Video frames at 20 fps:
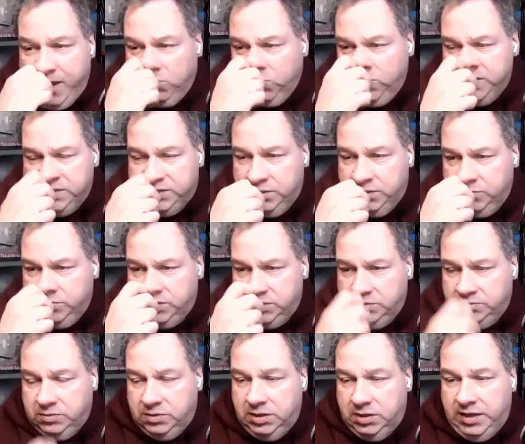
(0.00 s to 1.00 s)
was there
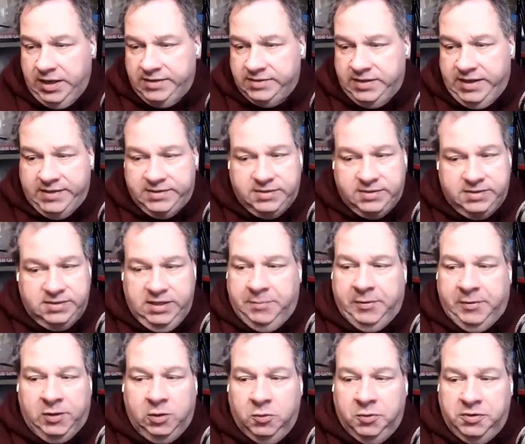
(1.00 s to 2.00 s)
was, as
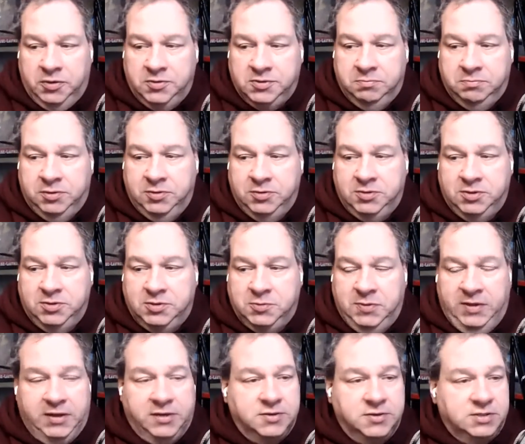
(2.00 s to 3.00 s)
typical with using Bluetooth
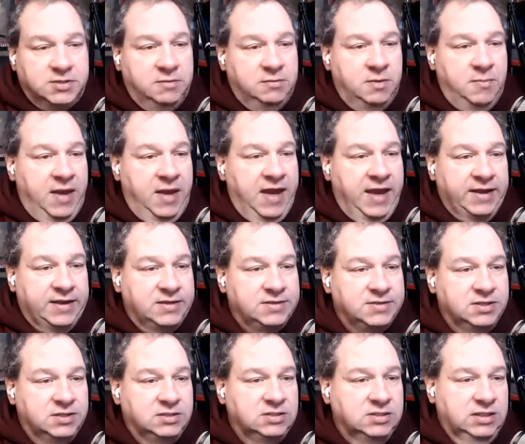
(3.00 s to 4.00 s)
speakers on the Mac,
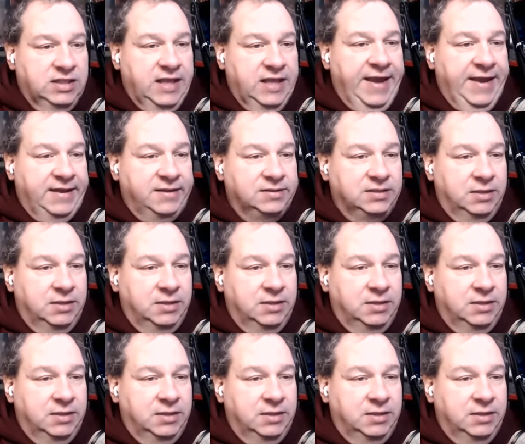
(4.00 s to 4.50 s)
is the delay.